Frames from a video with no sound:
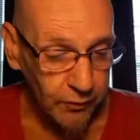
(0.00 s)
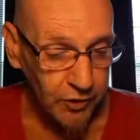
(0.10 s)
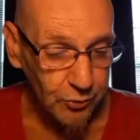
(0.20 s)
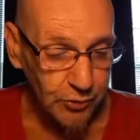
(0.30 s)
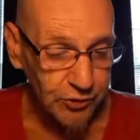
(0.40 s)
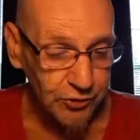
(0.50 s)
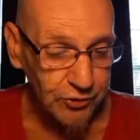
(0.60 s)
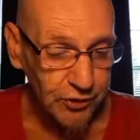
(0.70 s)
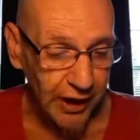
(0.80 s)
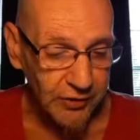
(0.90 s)
This one
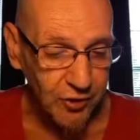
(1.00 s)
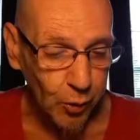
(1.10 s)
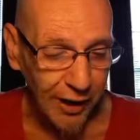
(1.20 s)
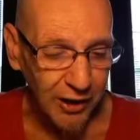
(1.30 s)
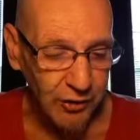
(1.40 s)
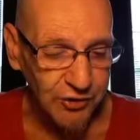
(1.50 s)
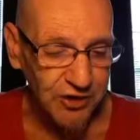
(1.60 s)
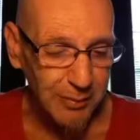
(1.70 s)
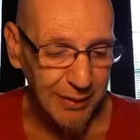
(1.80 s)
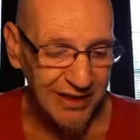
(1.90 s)
is
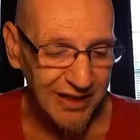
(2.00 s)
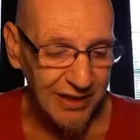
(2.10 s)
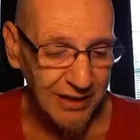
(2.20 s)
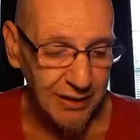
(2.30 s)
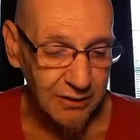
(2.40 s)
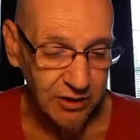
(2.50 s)
solcbd.com.